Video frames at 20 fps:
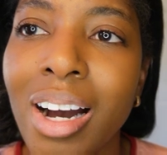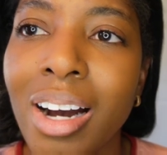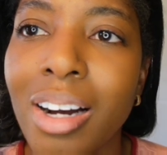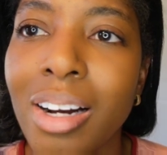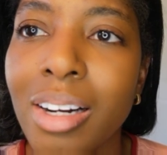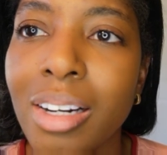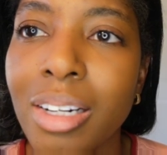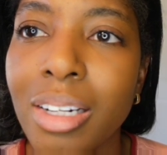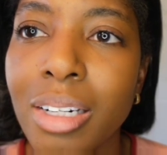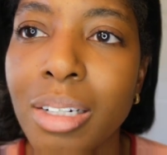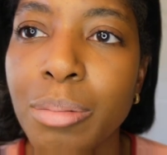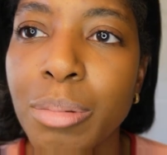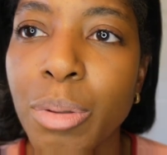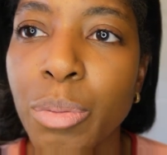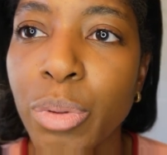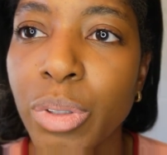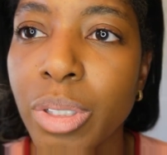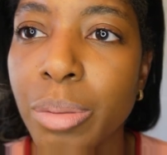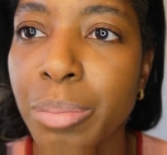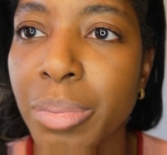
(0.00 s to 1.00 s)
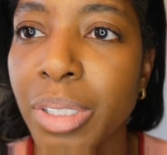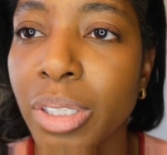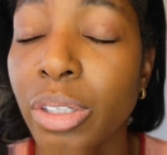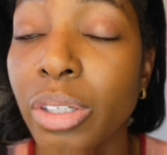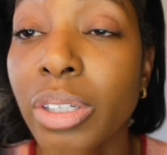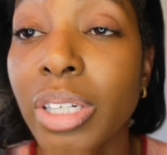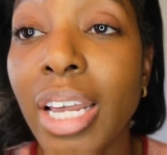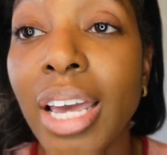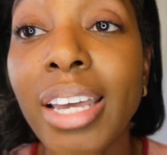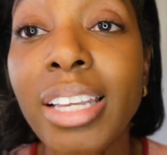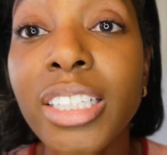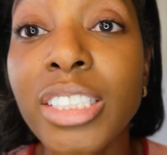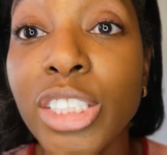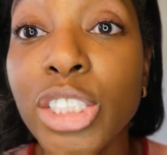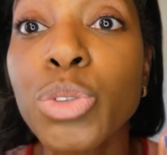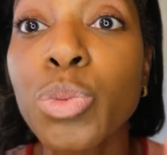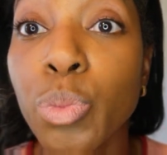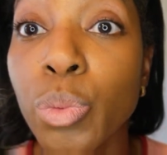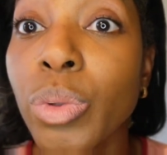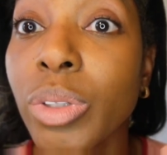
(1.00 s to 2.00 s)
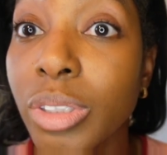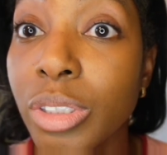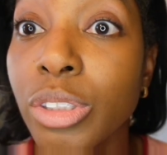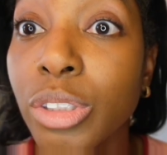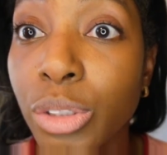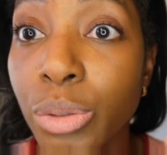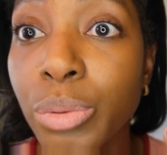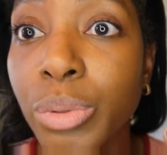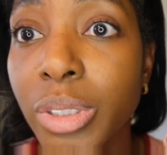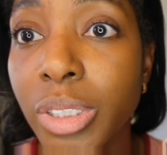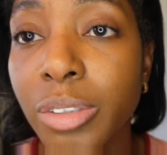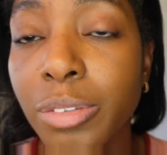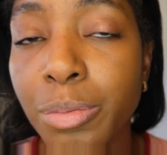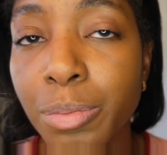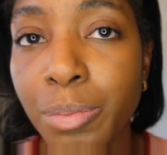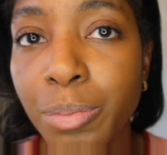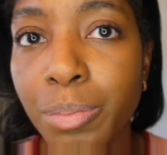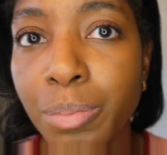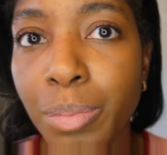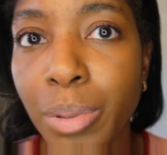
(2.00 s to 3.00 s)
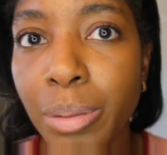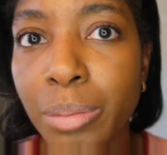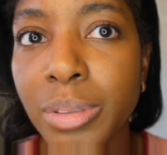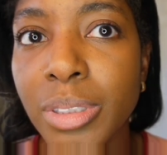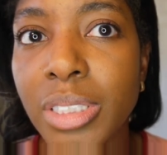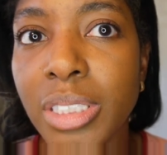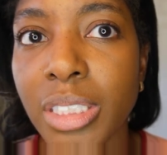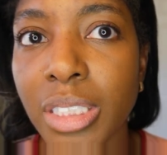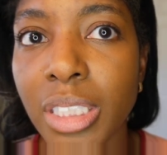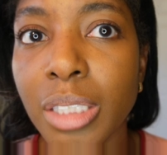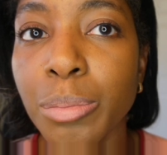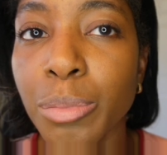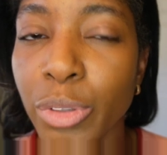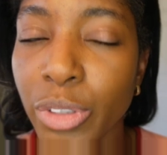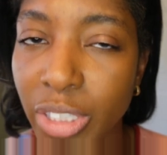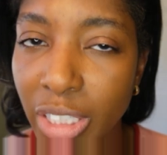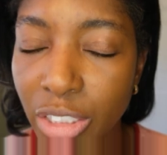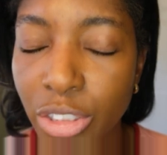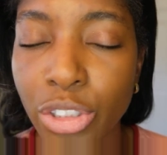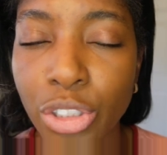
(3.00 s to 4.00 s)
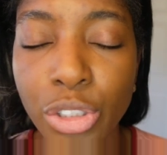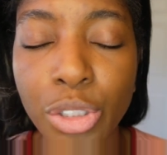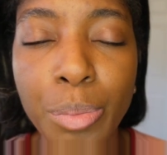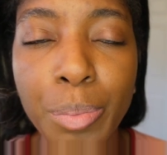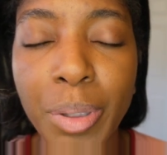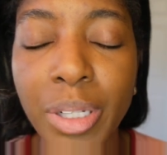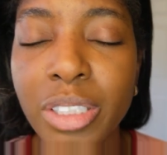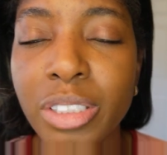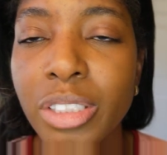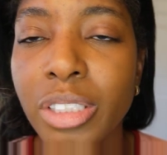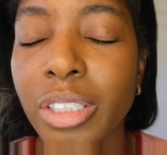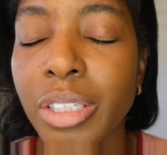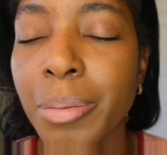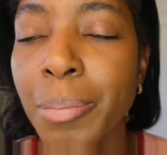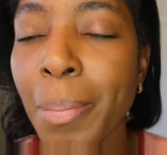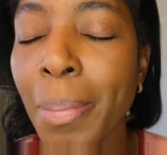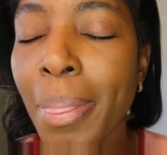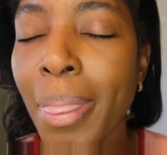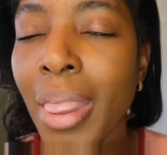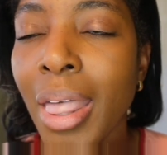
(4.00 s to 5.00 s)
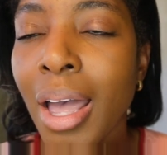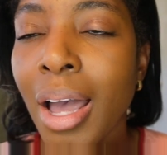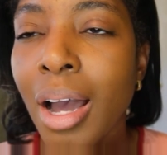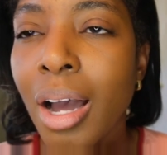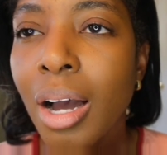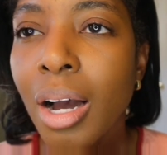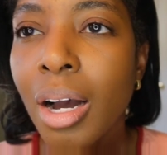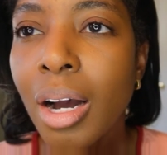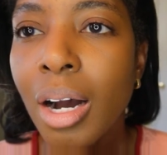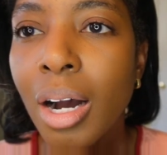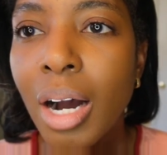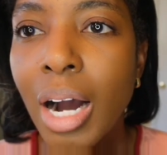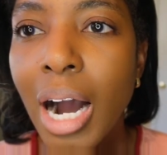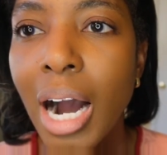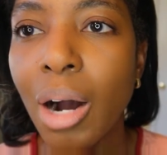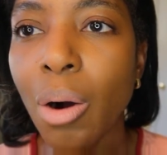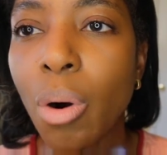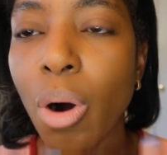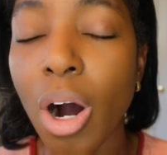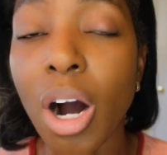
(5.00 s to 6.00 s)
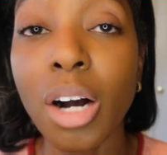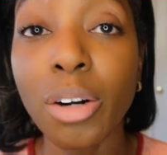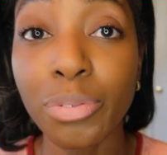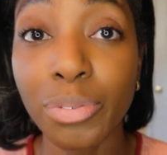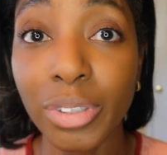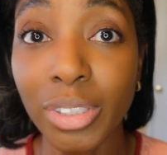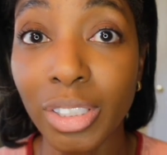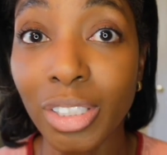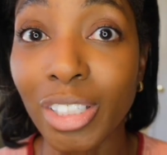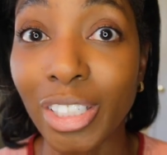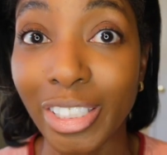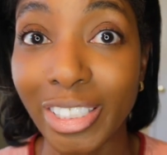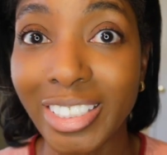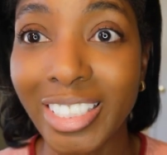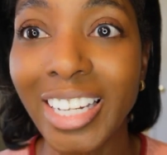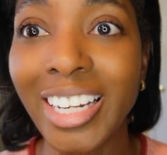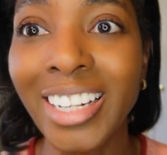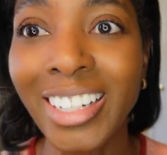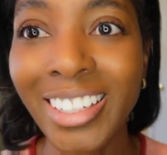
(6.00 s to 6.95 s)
it wouldn't have been good. And it just, you would have probably seen more. And I'll show you a picture how off it looked.